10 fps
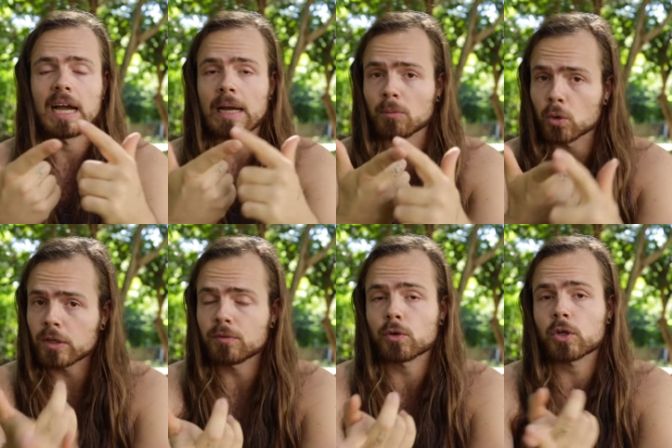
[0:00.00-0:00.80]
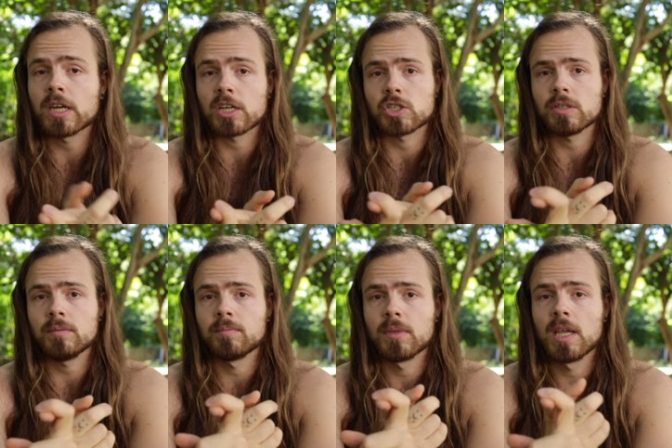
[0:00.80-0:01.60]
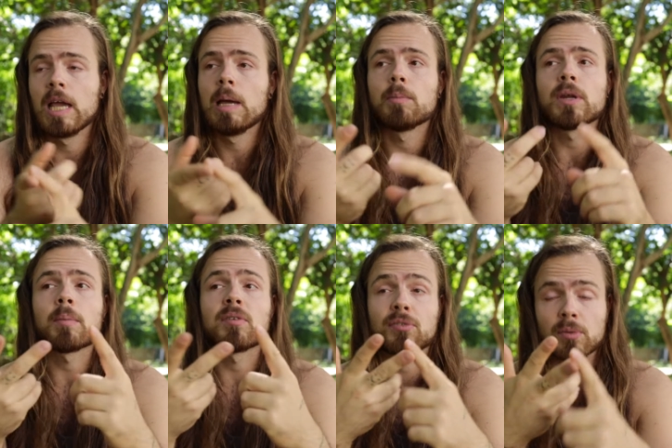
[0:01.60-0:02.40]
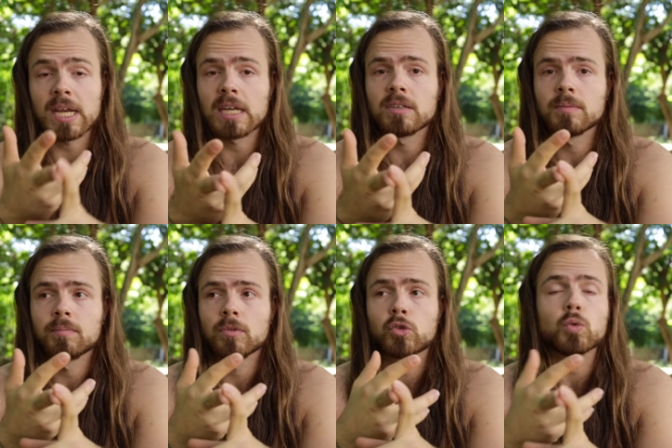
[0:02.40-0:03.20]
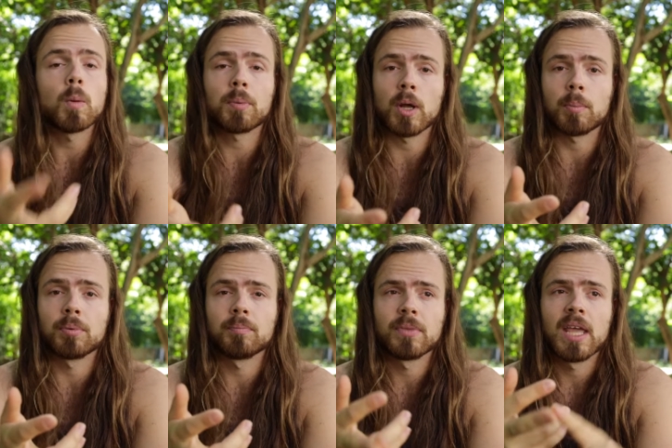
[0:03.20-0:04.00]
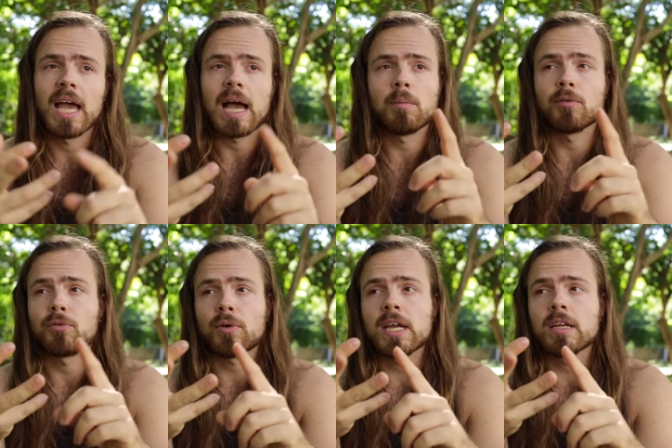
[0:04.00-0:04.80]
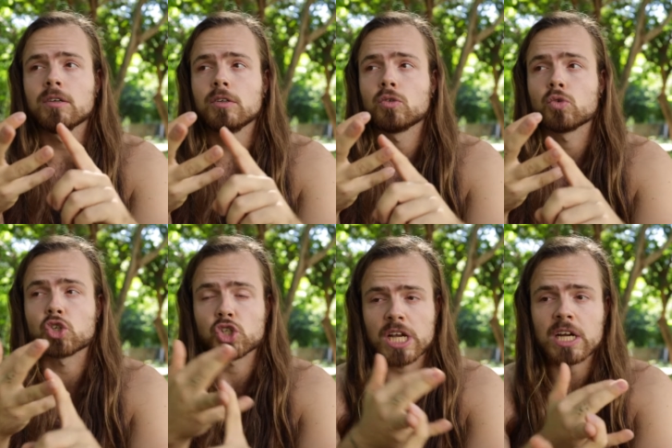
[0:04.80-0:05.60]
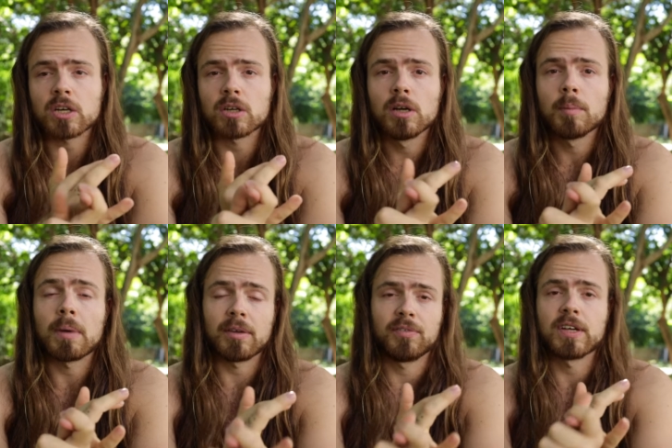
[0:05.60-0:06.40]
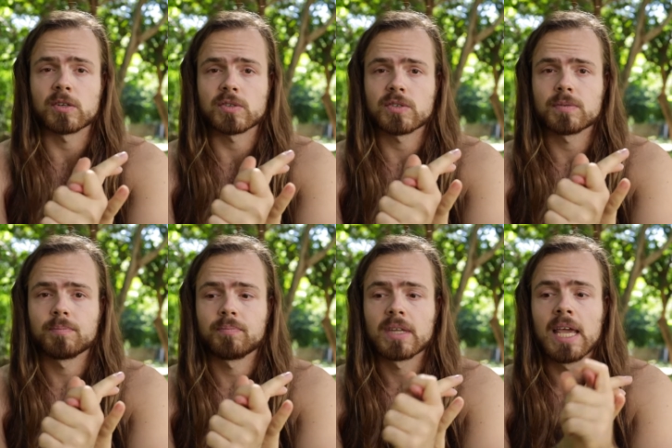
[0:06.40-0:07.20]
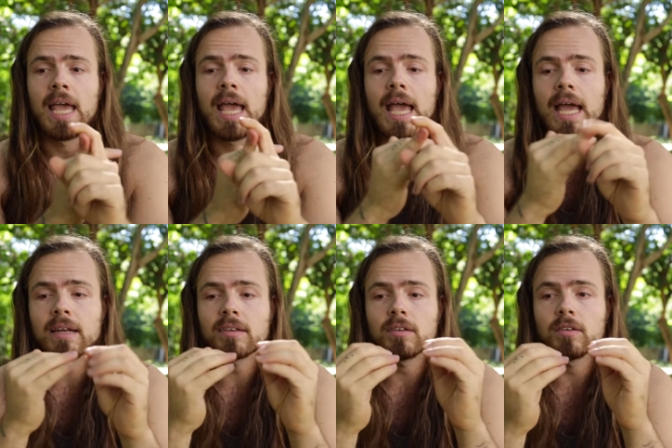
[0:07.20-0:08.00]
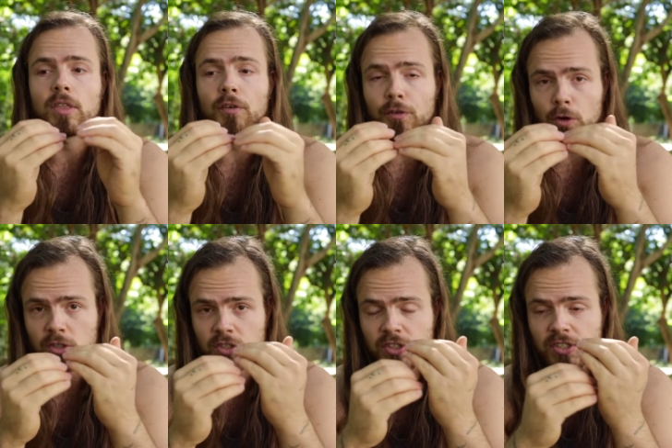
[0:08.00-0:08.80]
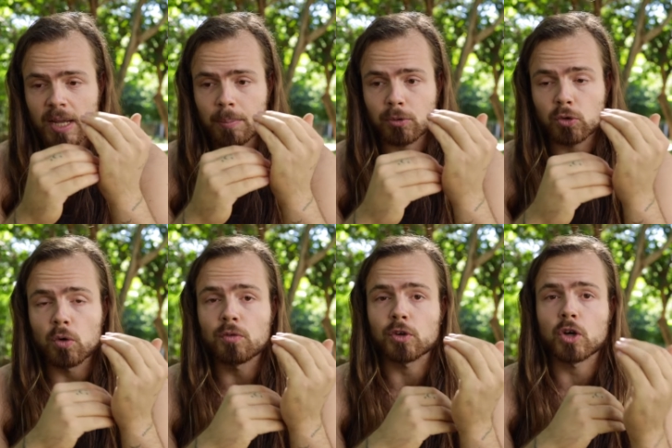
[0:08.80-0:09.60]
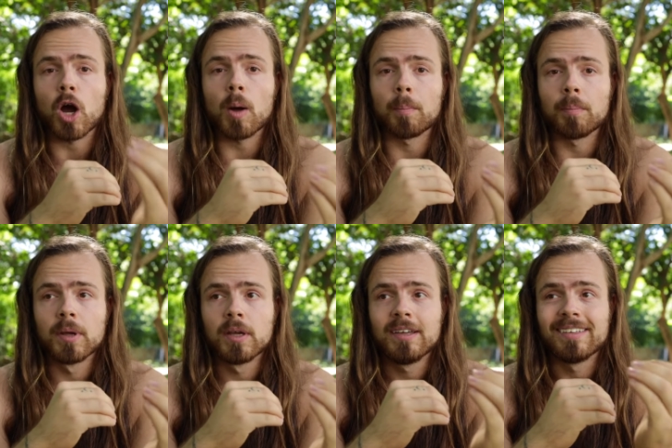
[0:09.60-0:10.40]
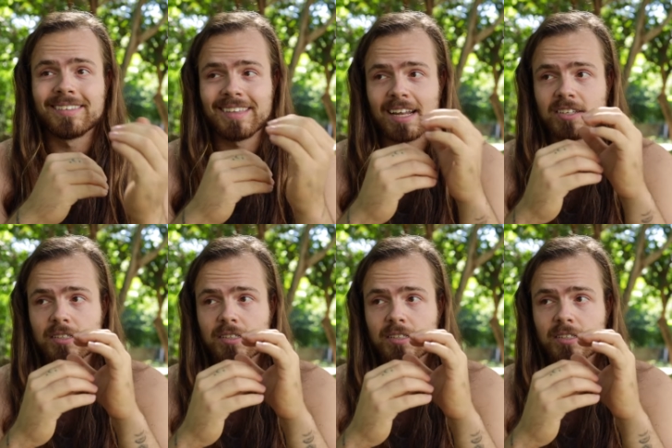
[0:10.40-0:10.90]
I'm looking for connection, but I'm afraid to open up. I'm afraid to share my fears. And the first step to overcome that